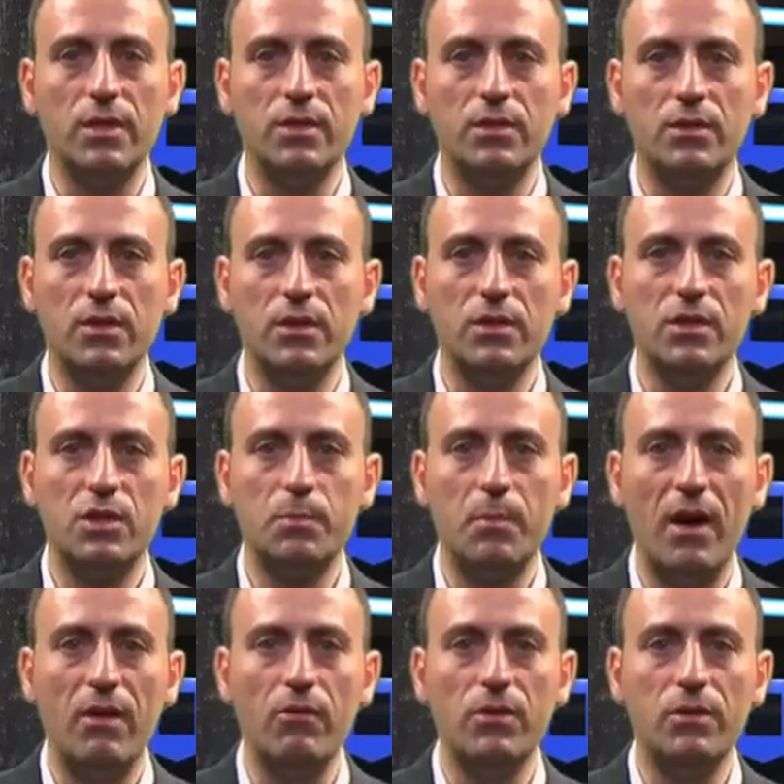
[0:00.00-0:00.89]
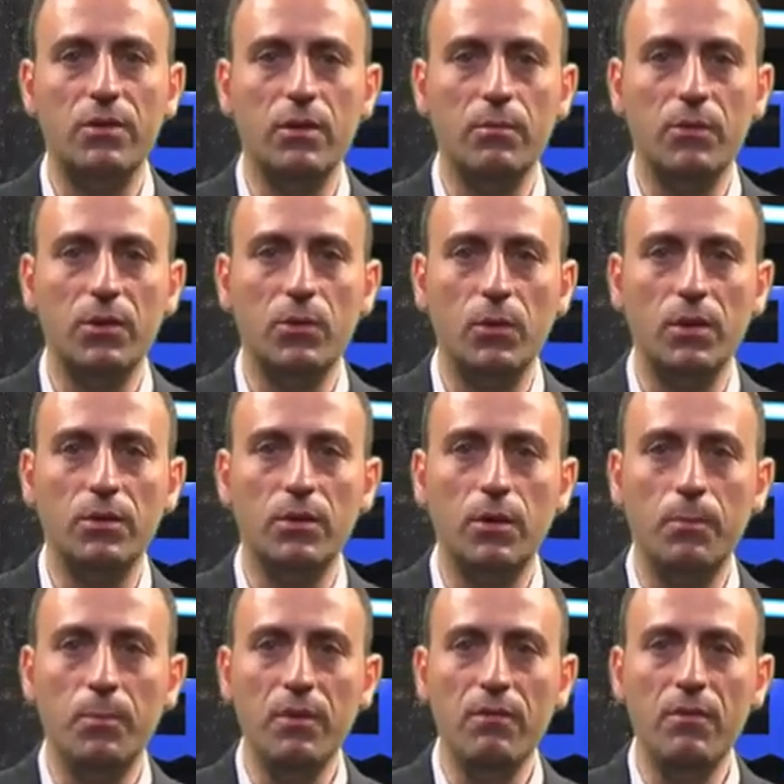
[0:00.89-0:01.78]
is the disparity between
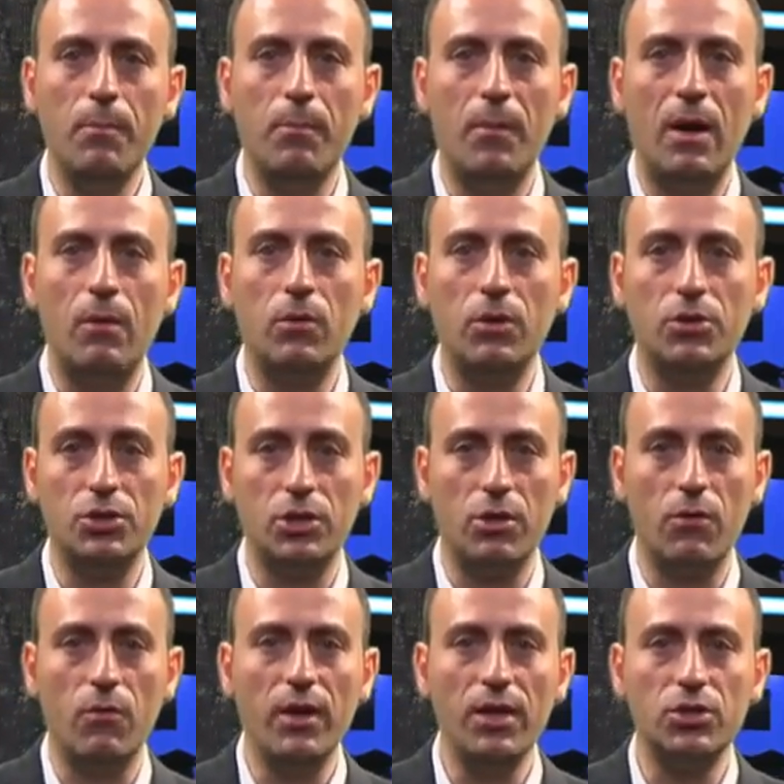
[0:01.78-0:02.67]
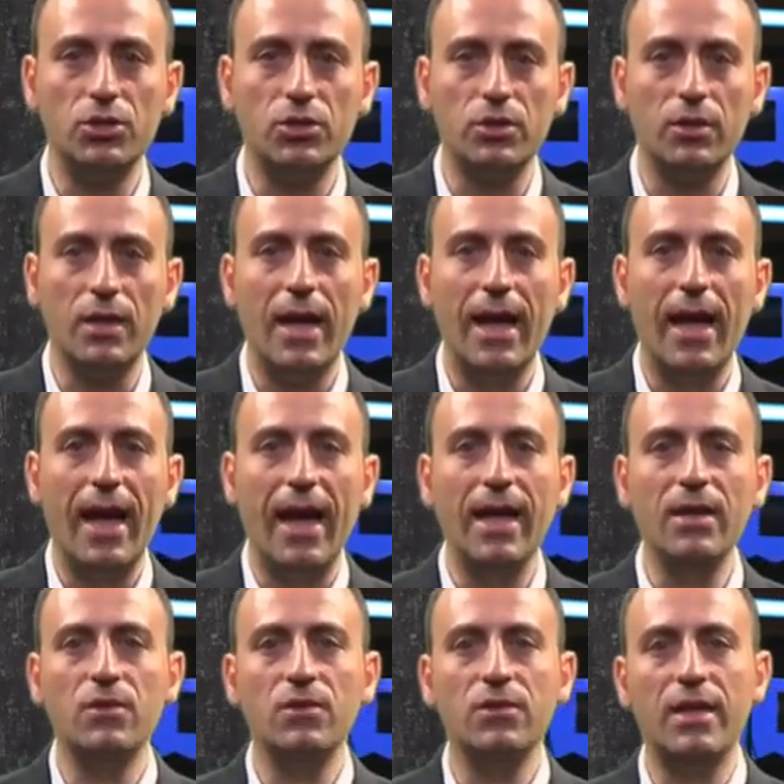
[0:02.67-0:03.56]
the PV power generation
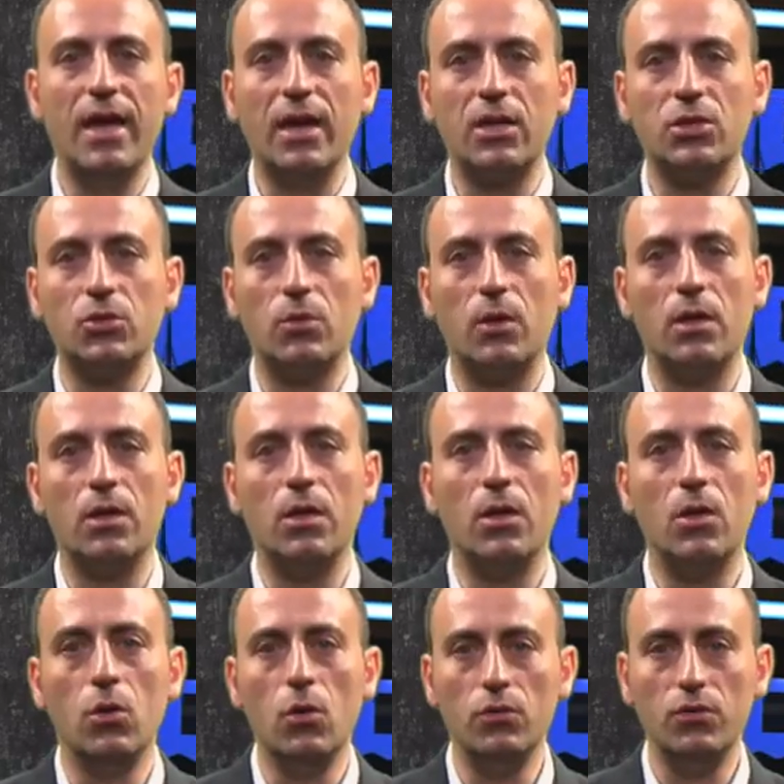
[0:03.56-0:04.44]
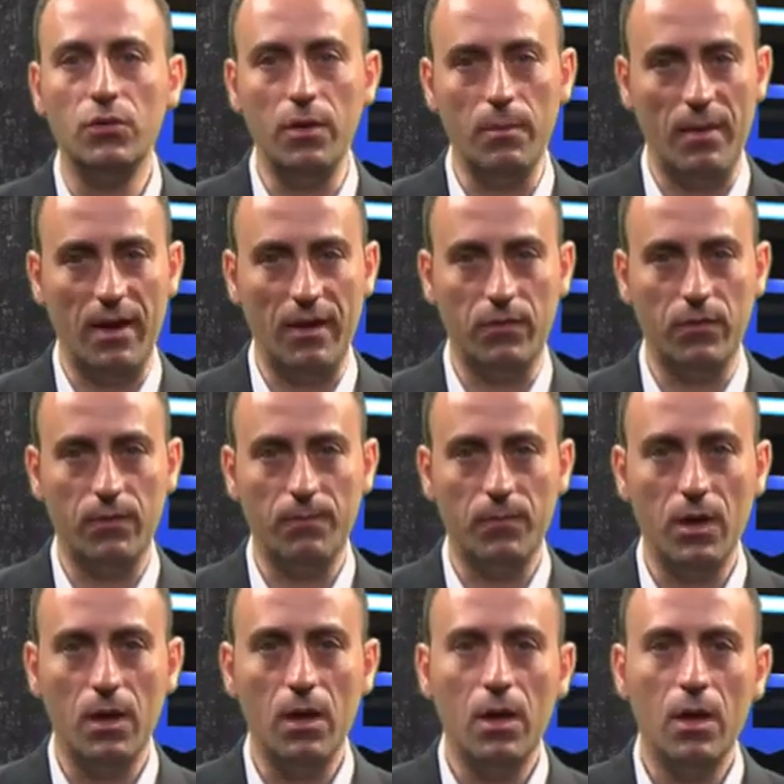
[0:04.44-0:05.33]
and the actual load demand.
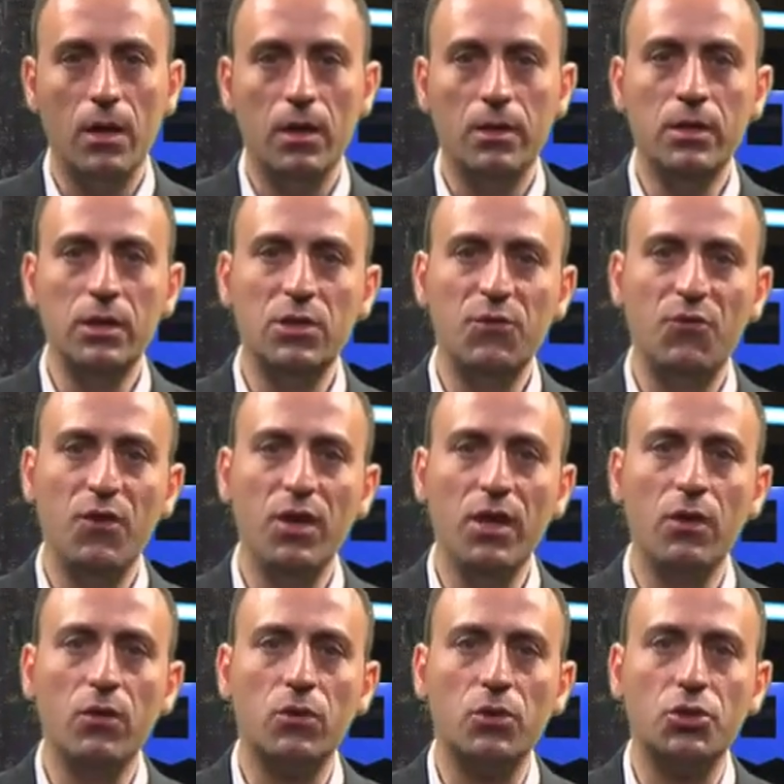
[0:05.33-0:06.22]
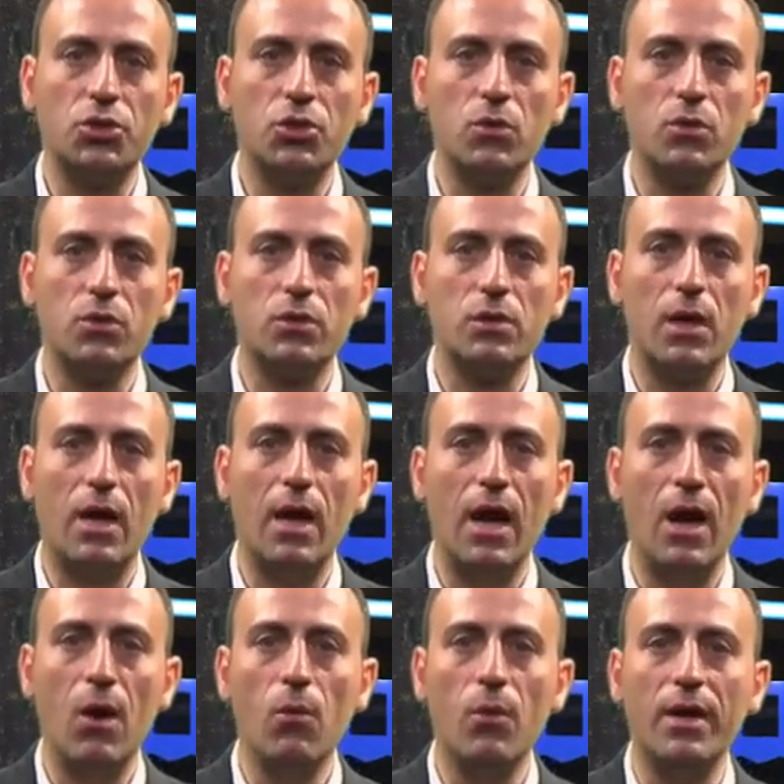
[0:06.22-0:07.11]
This figure shows
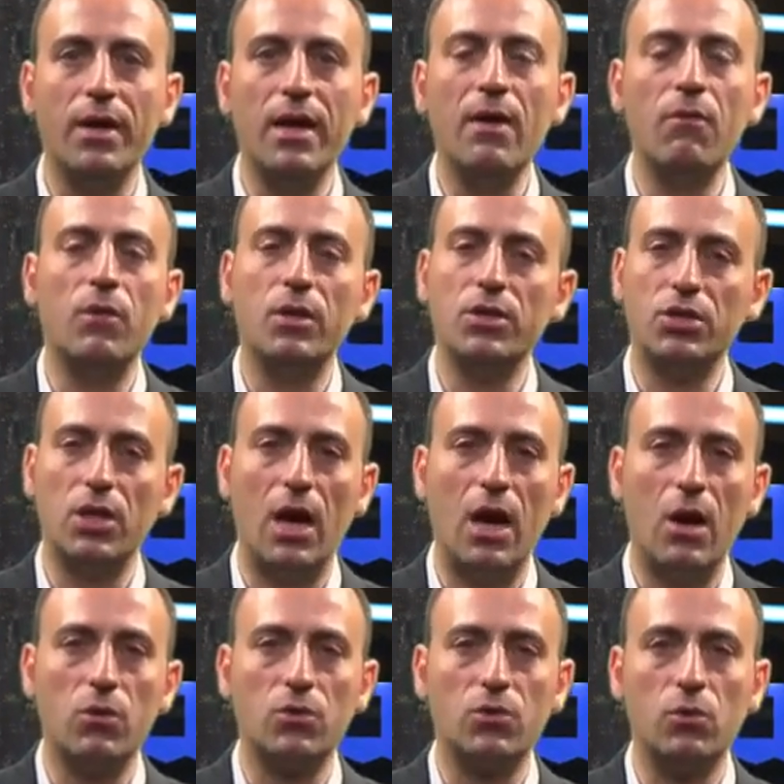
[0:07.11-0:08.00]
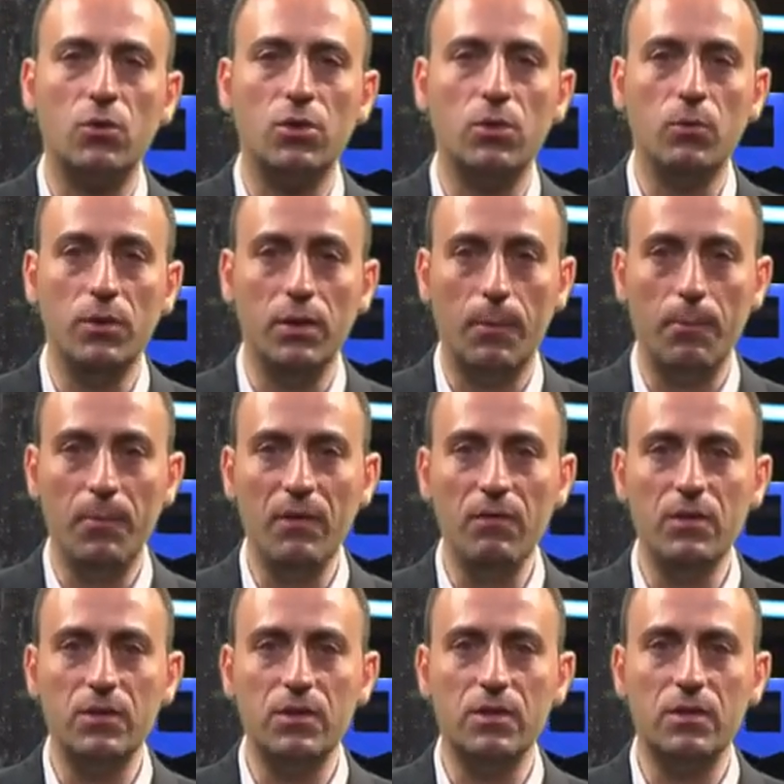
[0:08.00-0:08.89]
how an average household with a
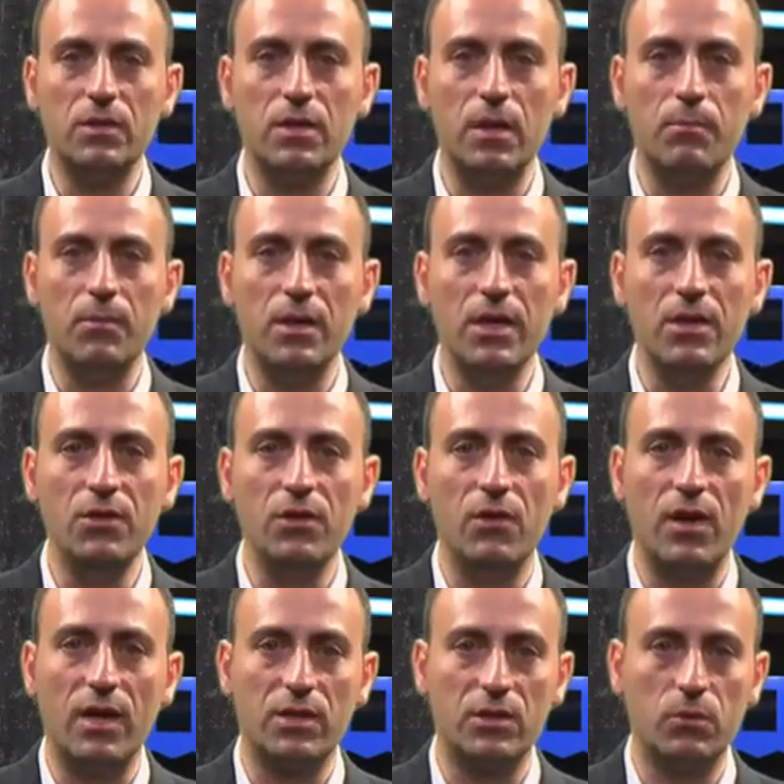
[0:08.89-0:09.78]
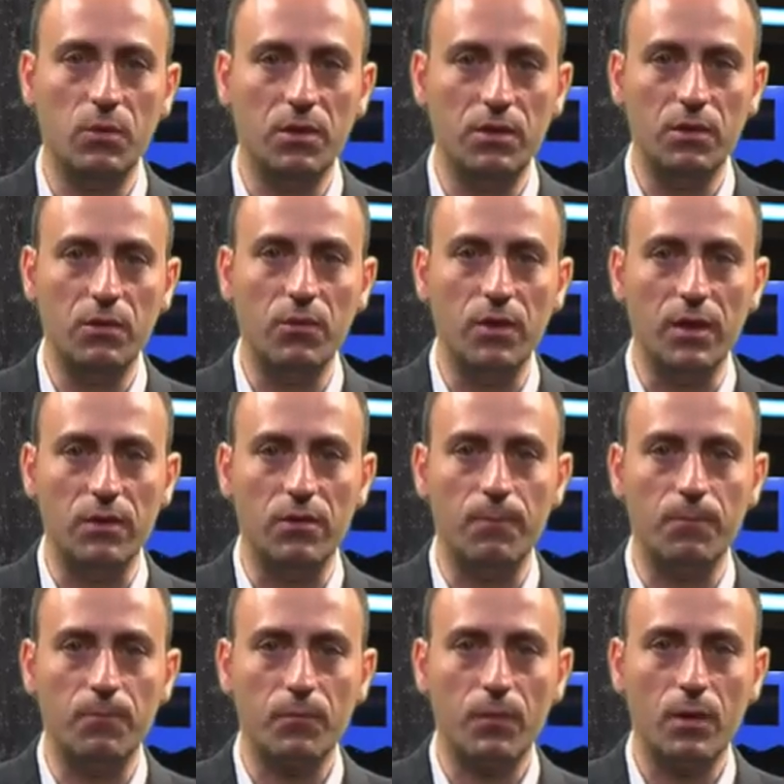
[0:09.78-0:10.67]
PV system interacts with the grid.